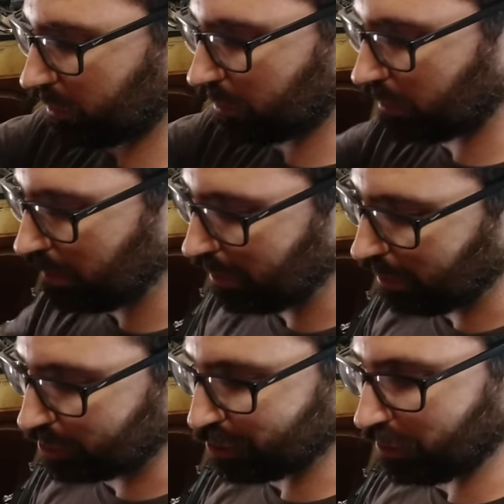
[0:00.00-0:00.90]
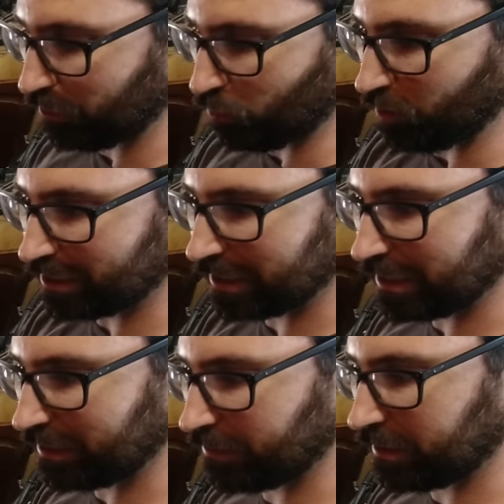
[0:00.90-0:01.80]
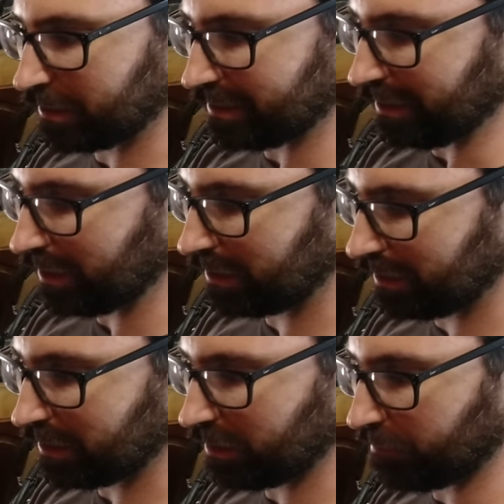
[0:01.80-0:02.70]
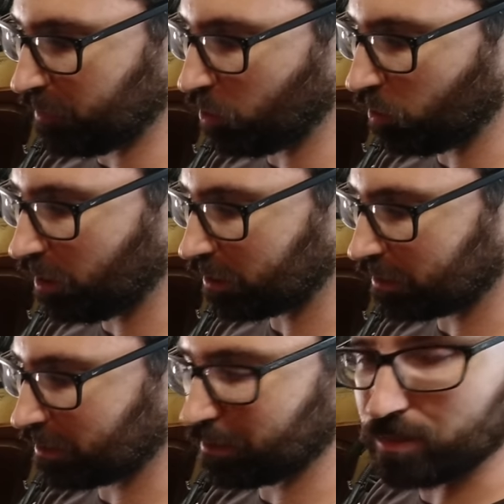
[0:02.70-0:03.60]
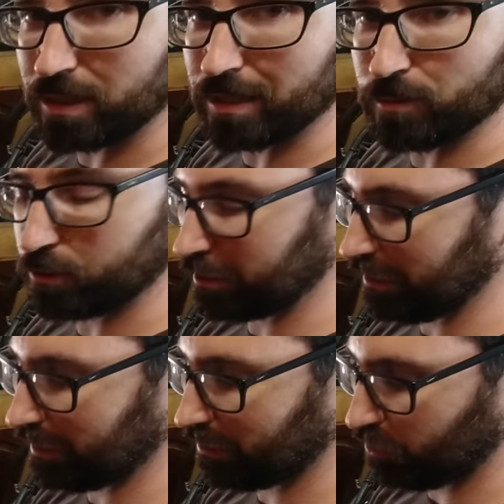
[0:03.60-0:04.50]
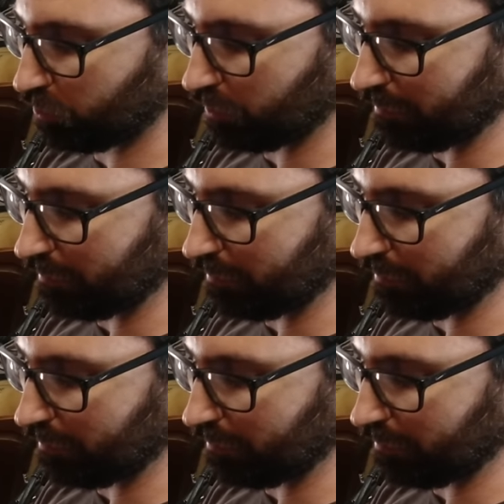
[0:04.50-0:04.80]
here. So once I get everything done, I'm no longer gonna be able to get to